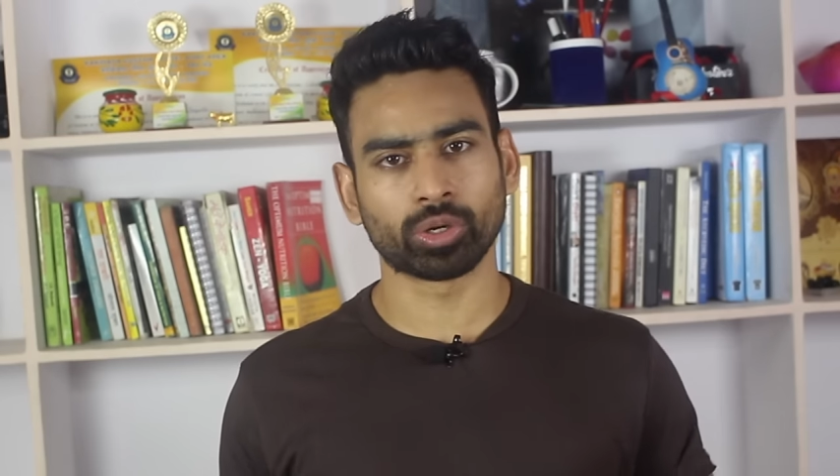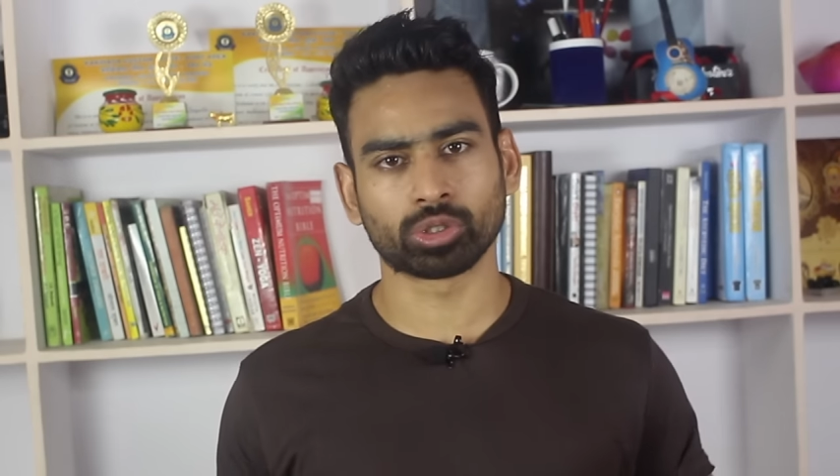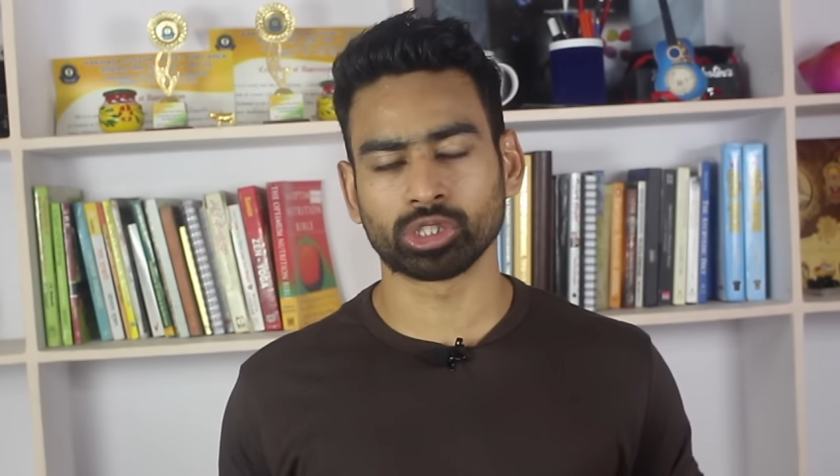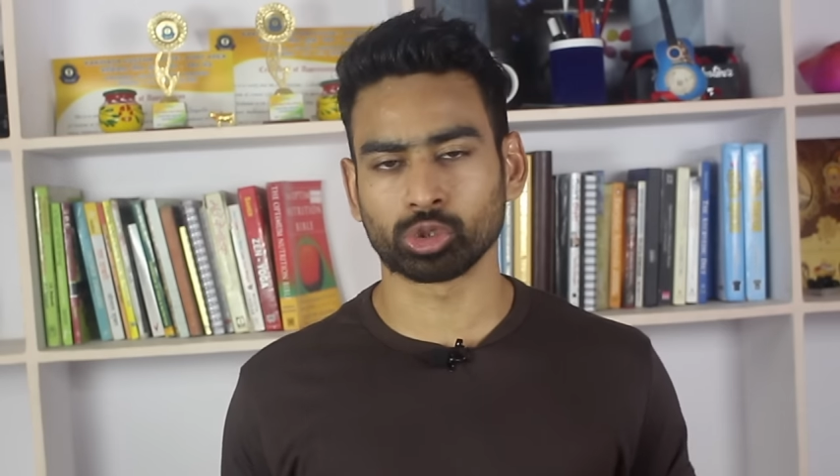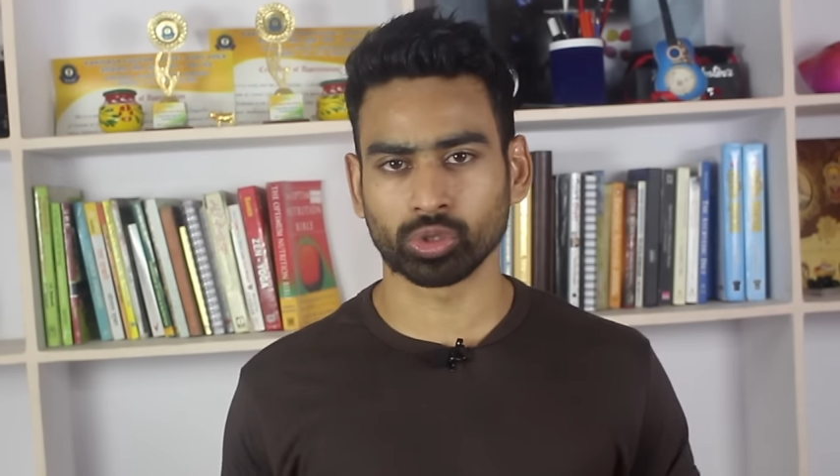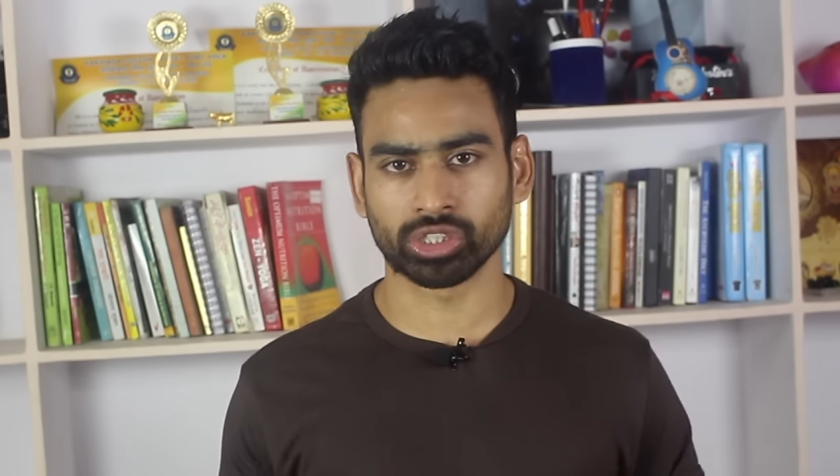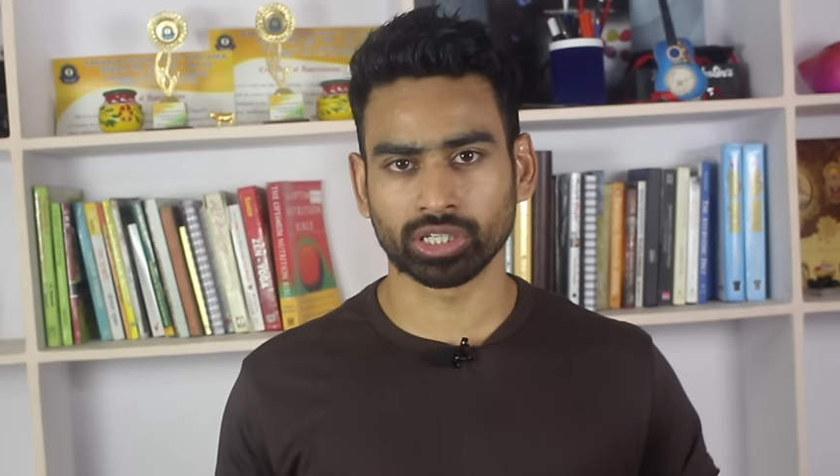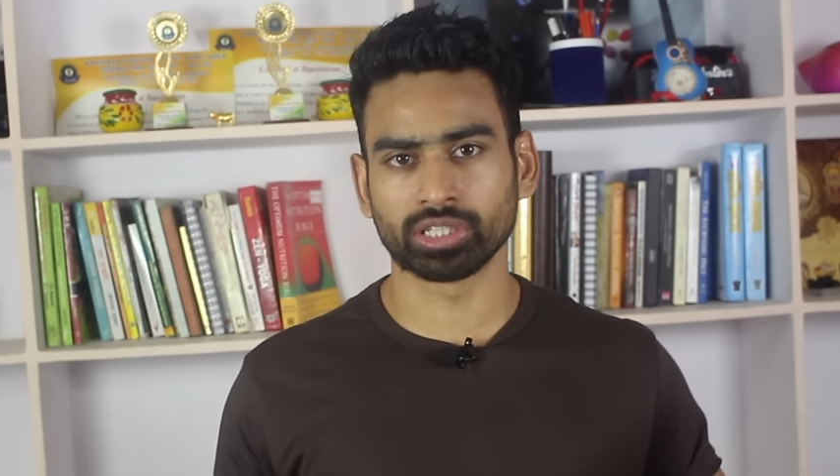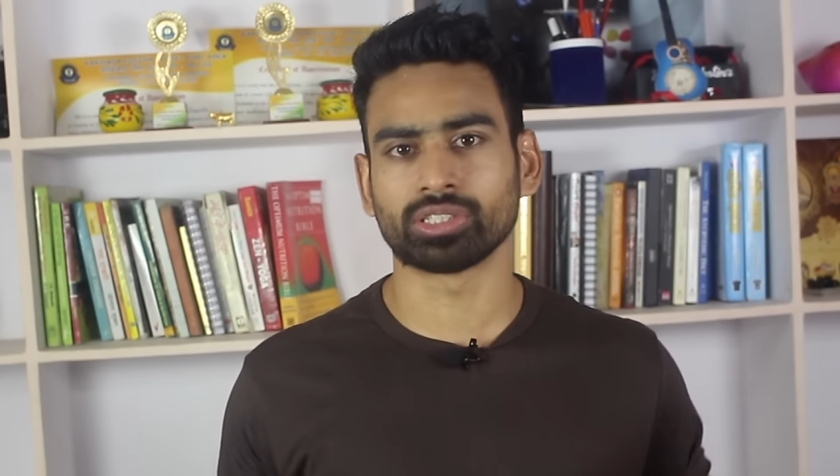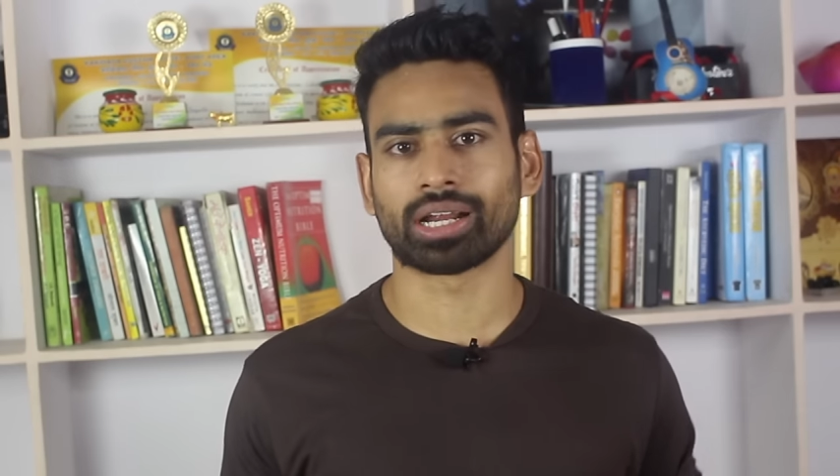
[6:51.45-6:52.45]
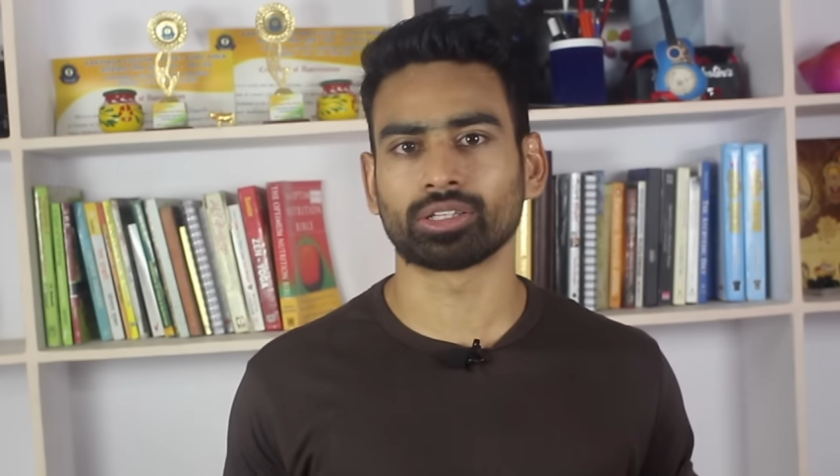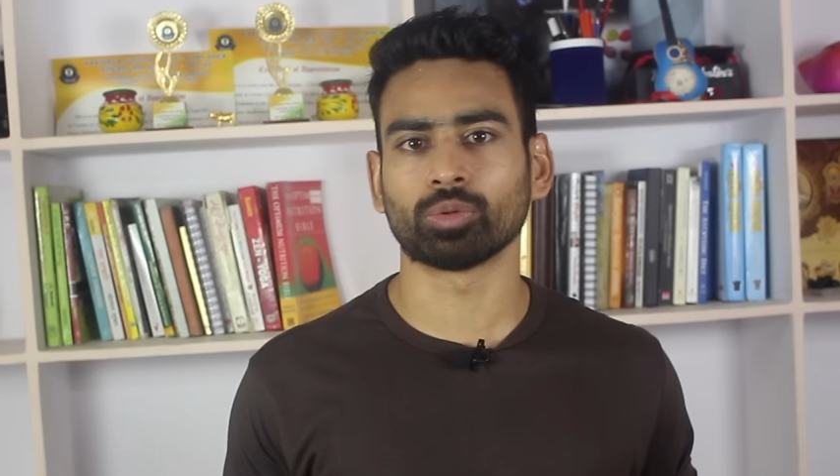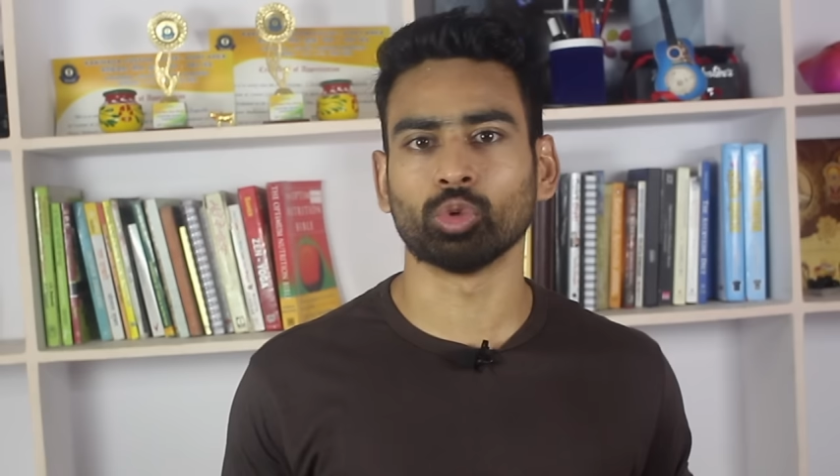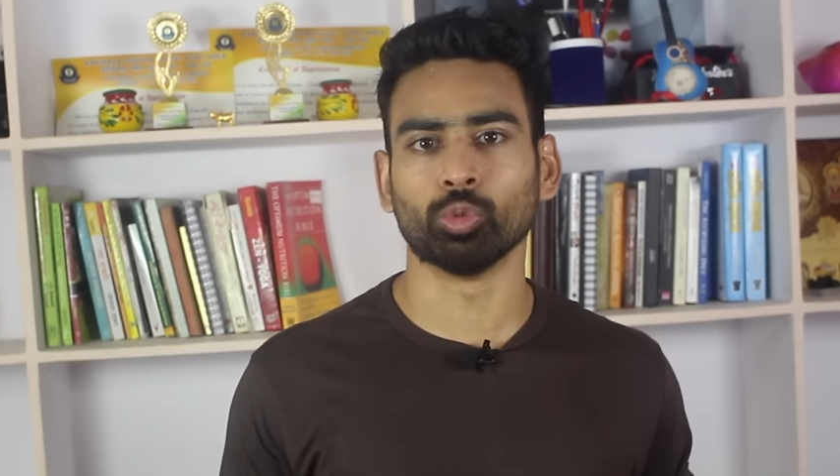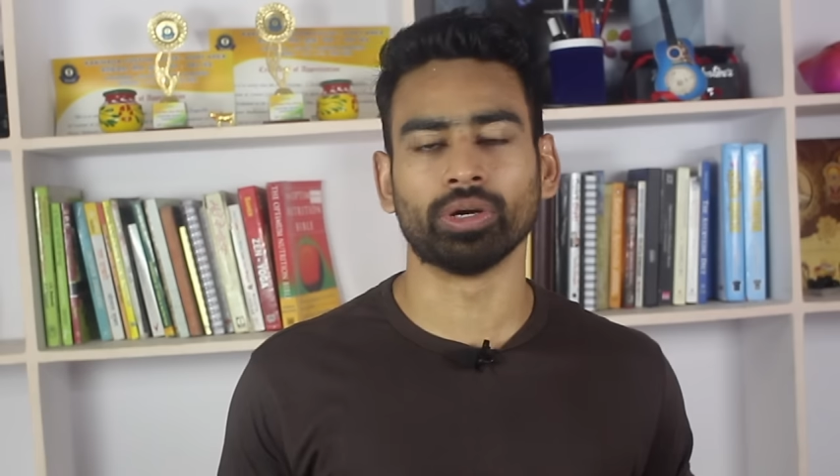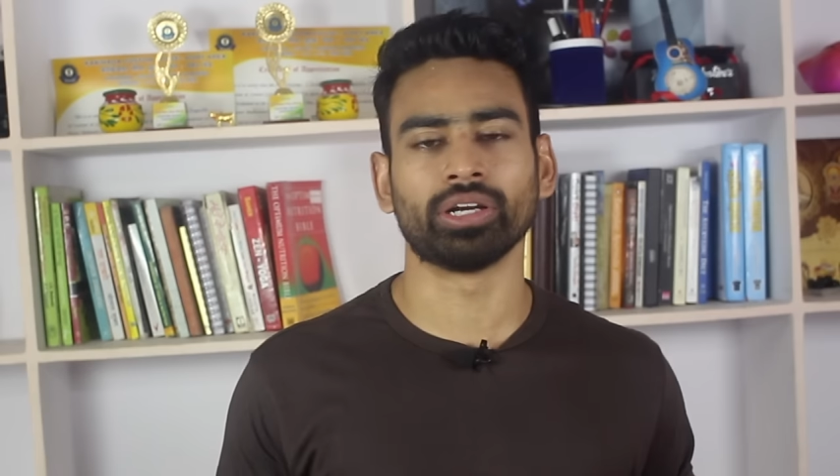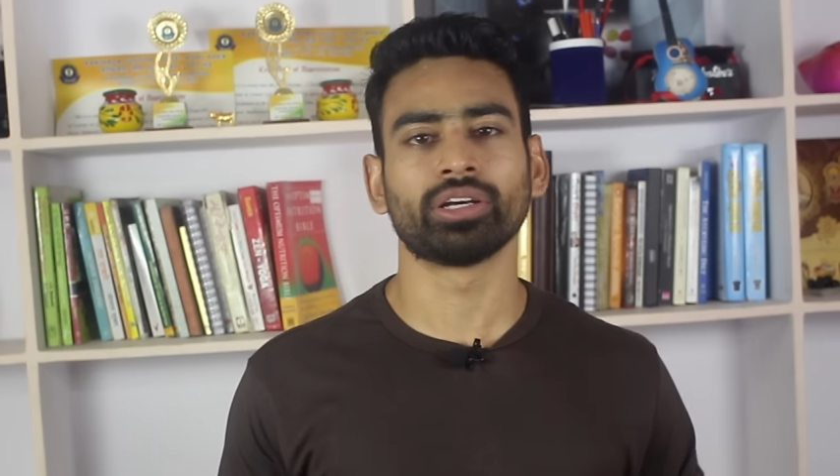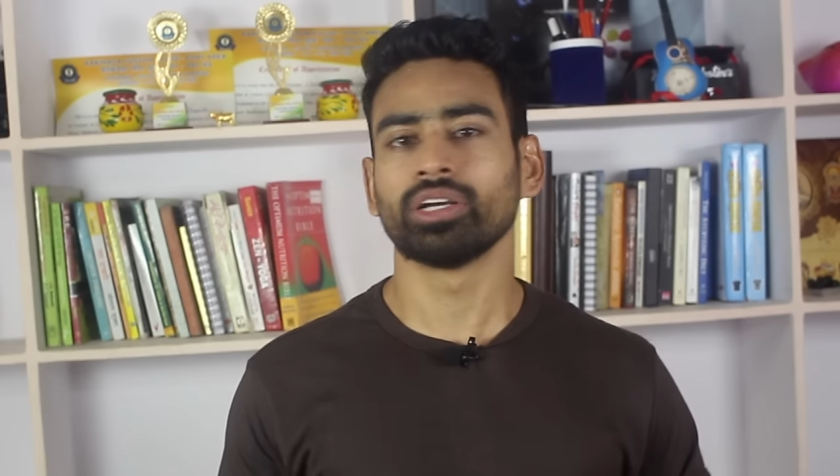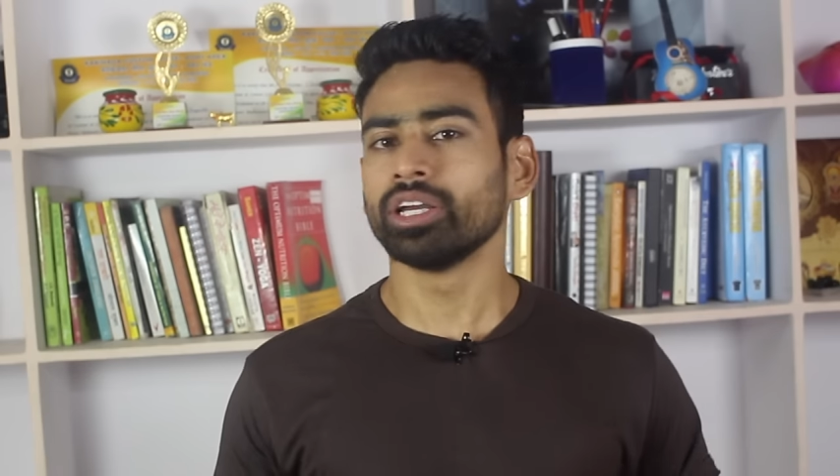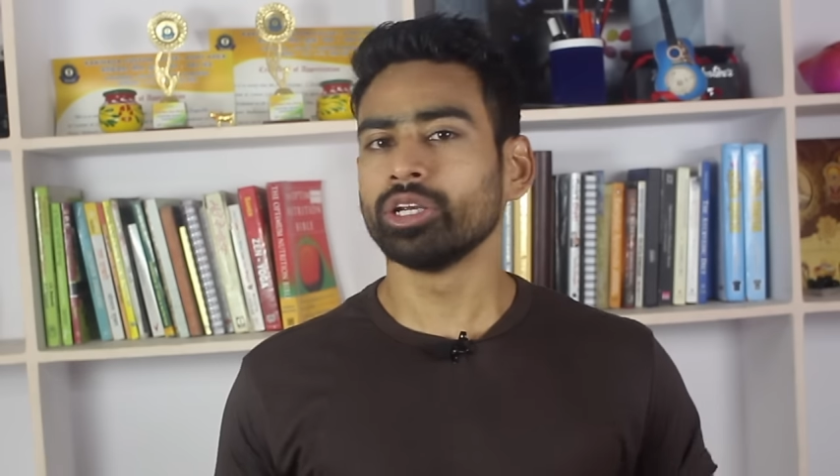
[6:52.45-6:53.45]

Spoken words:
your situation is at the moment,